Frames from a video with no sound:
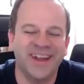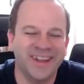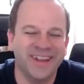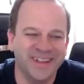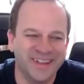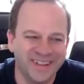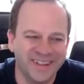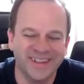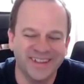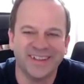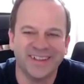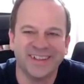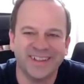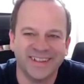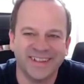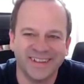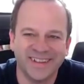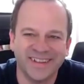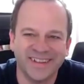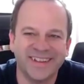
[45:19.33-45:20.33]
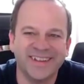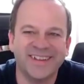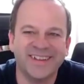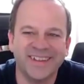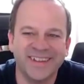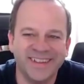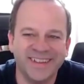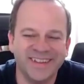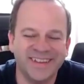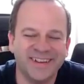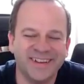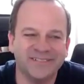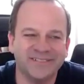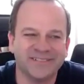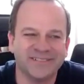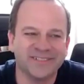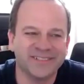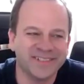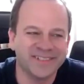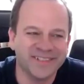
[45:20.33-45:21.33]

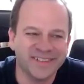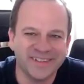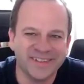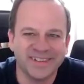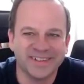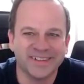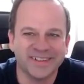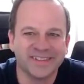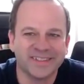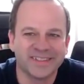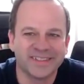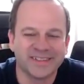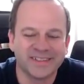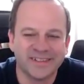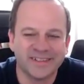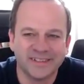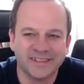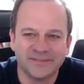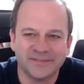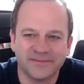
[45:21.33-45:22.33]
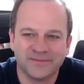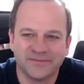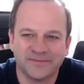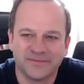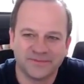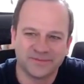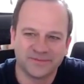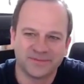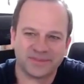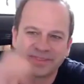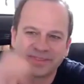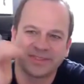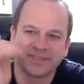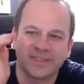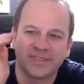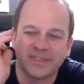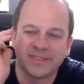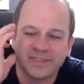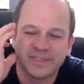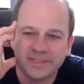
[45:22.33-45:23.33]

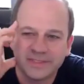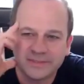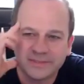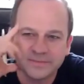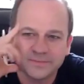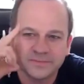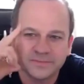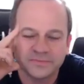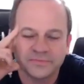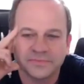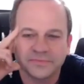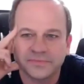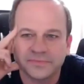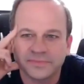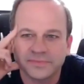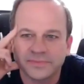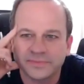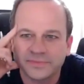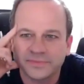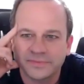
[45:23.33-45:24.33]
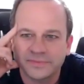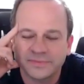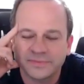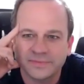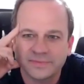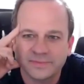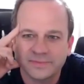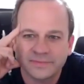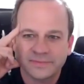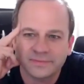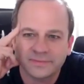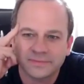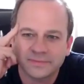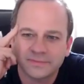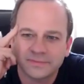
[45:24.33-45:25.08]
(not speaking)